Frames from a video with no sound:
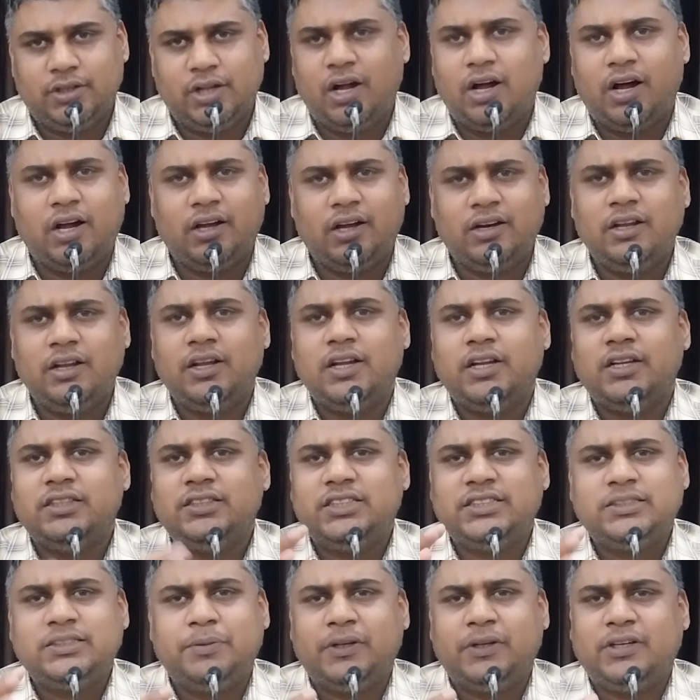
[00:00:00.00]
or
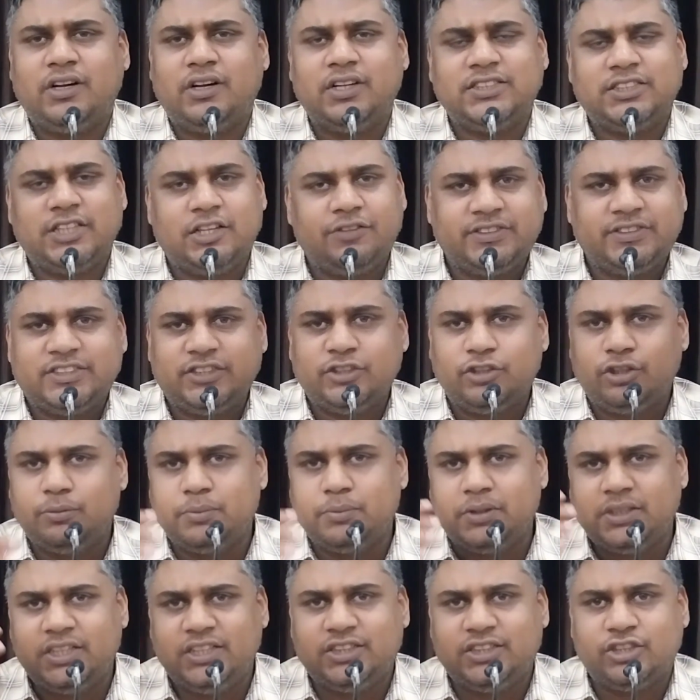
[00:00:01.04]
just because of so
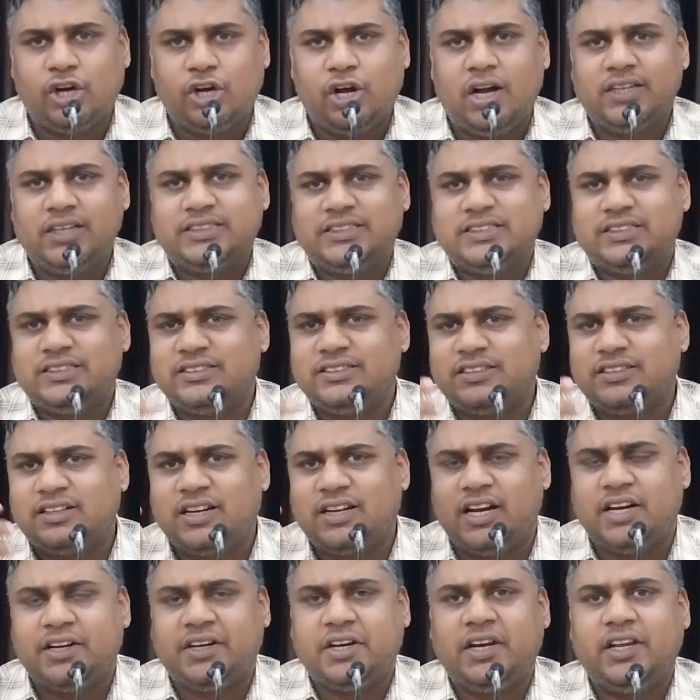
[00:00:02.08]
many thoughts
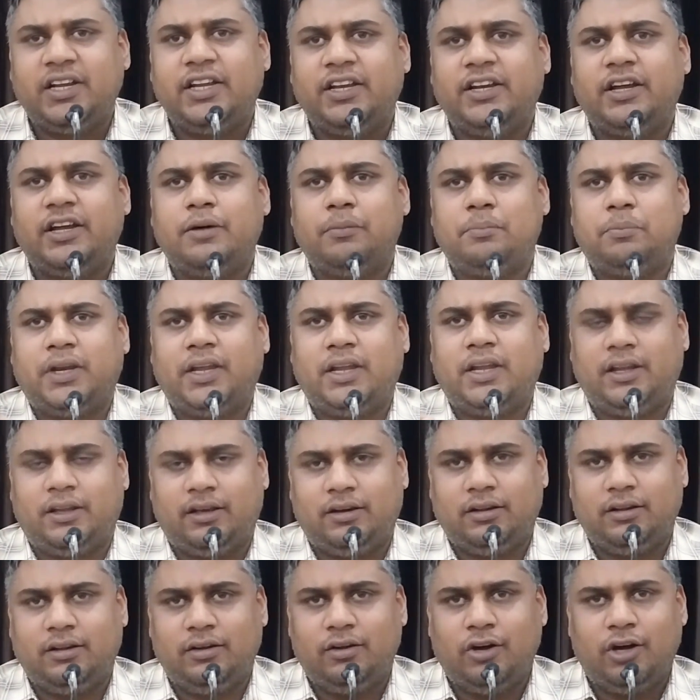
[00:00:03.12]
cluttering in our
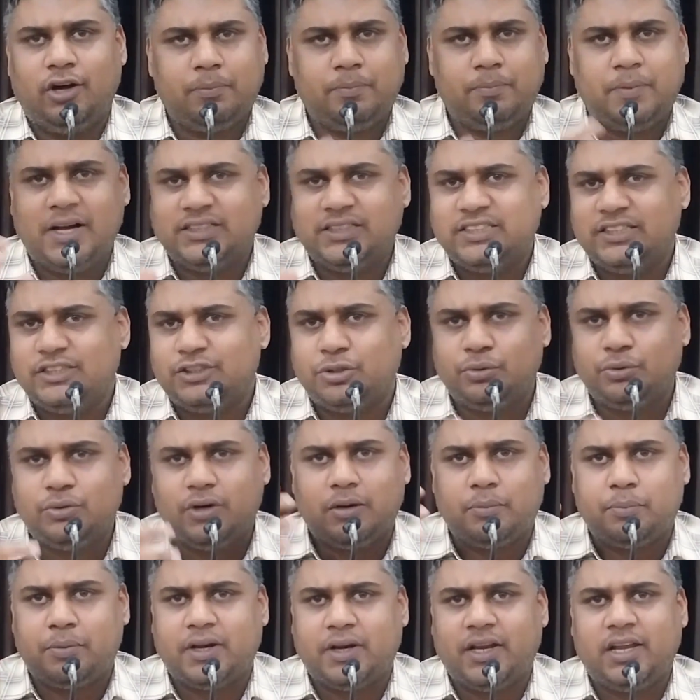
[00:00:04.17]
brain or passing through our
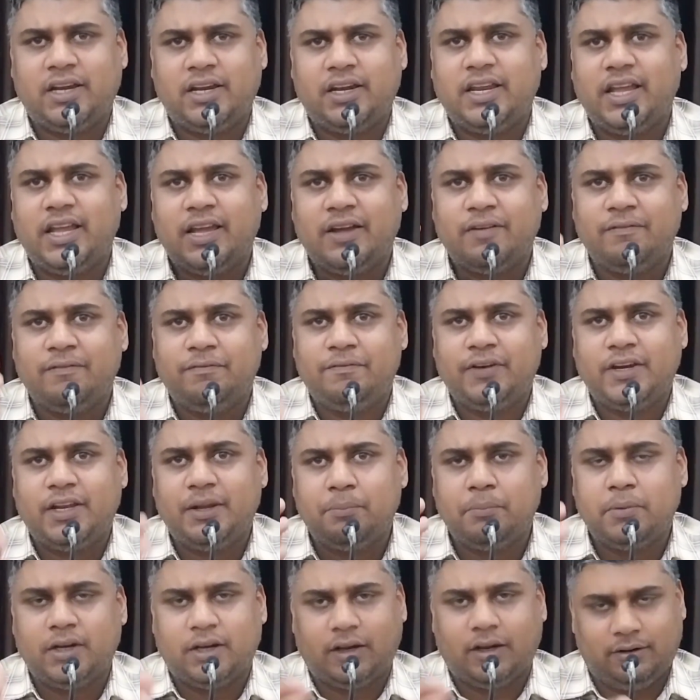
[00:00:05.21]
brain every
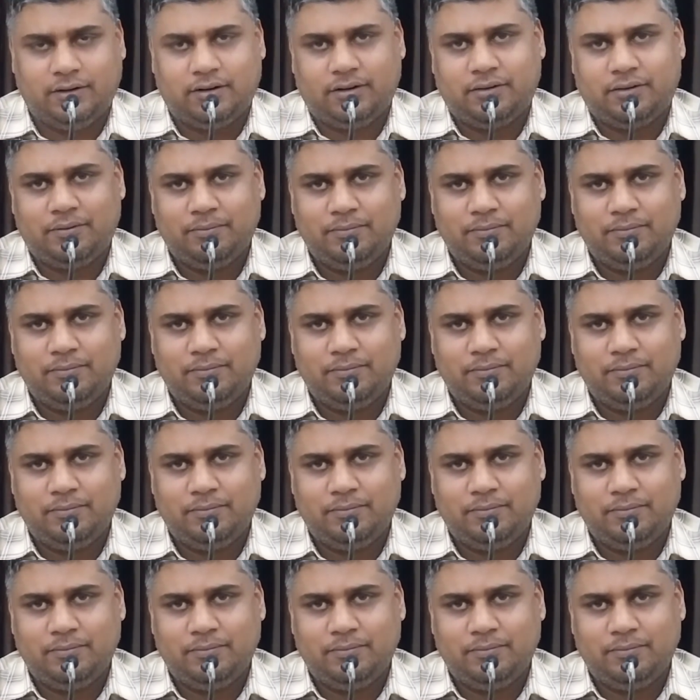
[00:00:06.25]
minute.